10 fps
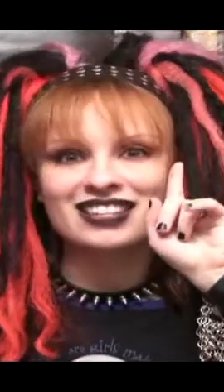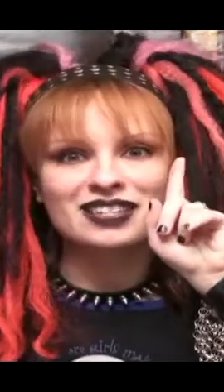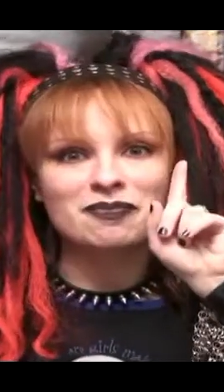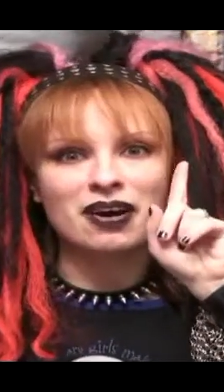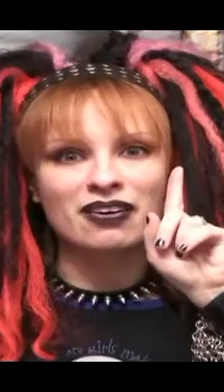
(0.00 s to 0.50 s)

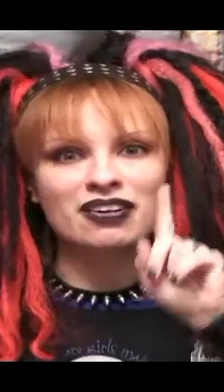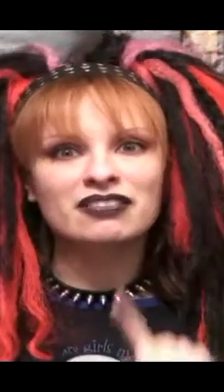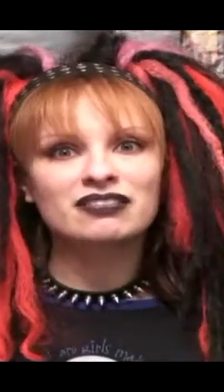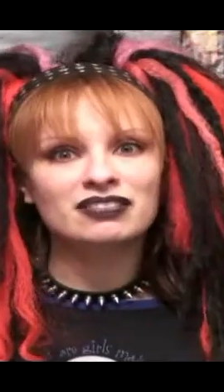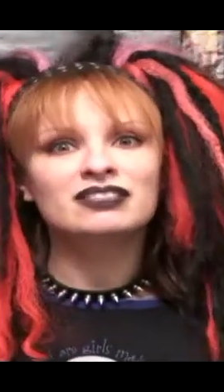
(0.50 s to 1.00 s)
Tomorrow,
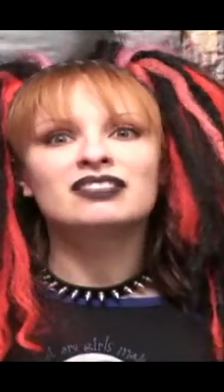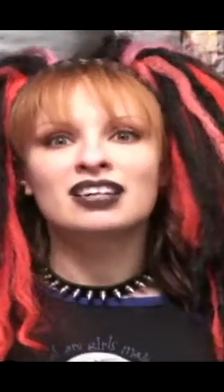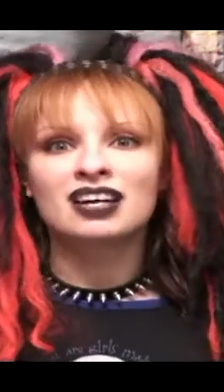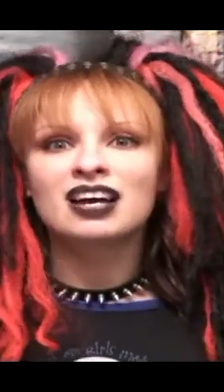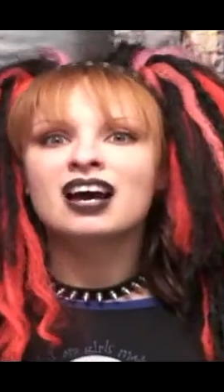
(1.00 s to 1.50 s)

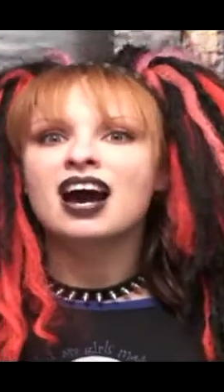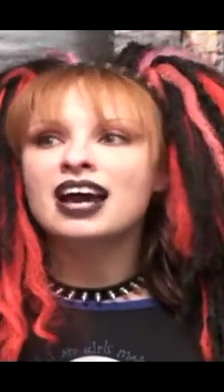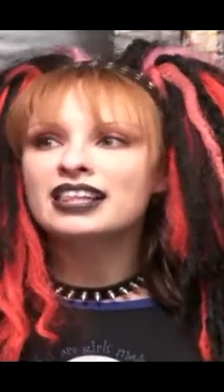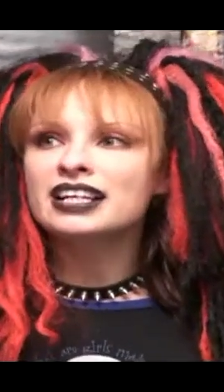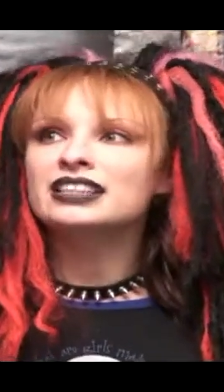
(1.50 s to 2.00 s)

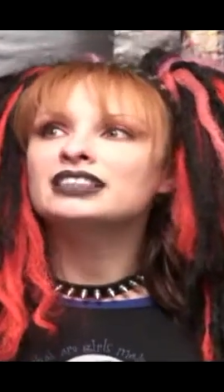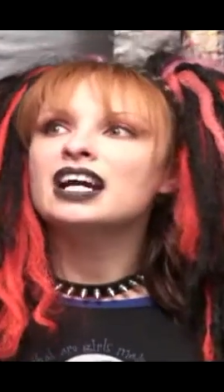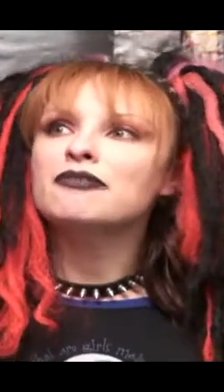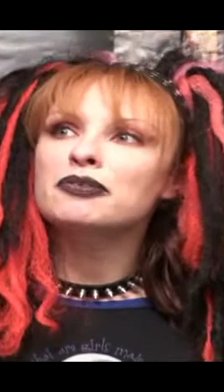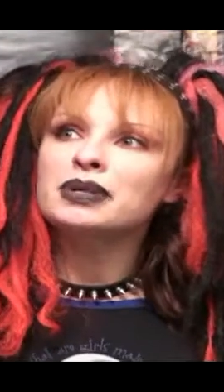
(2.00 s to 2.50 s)
I think it's
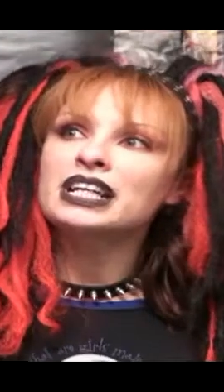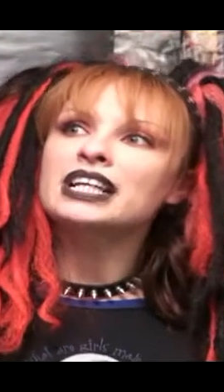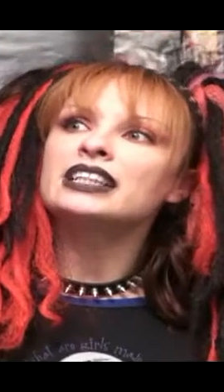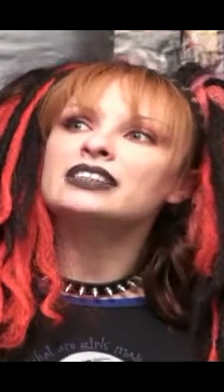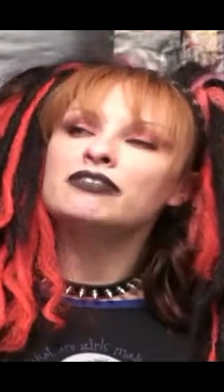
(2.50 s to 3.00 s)
time for me to
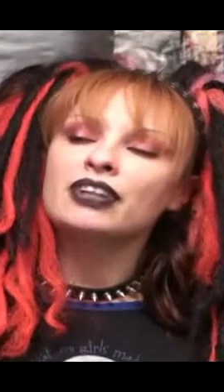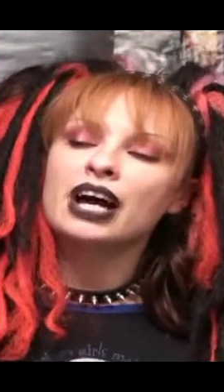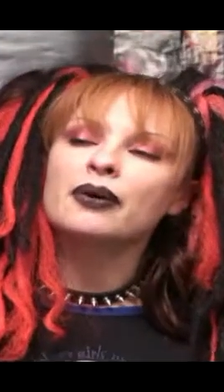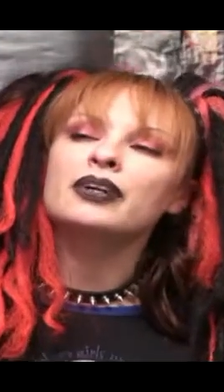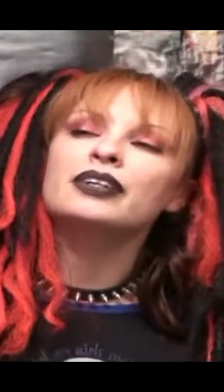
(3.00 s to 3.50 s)
get
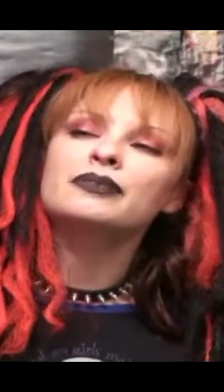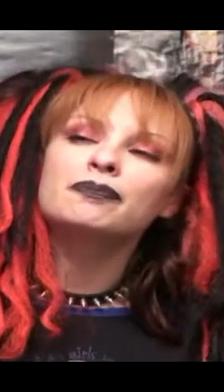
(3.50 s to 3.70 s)
deflowered.